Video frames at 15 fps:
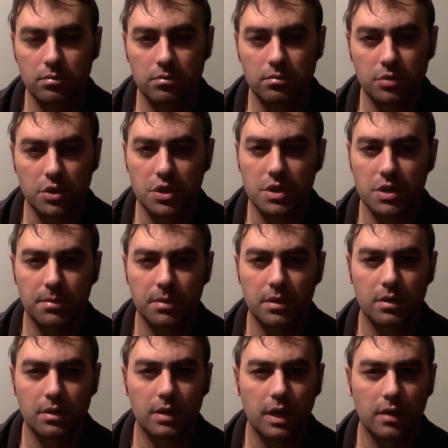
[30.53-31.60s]
just
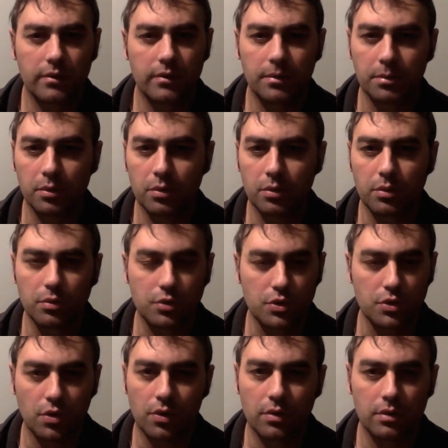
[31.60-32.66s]
something out of the blue goes
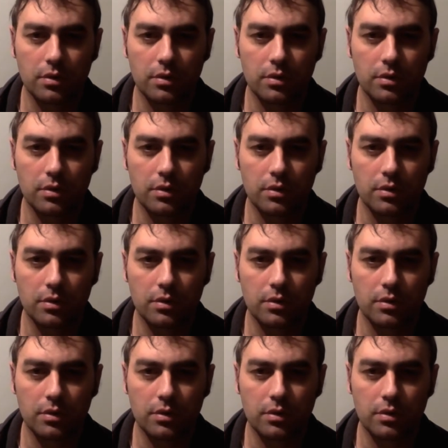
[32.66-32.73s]
wrong,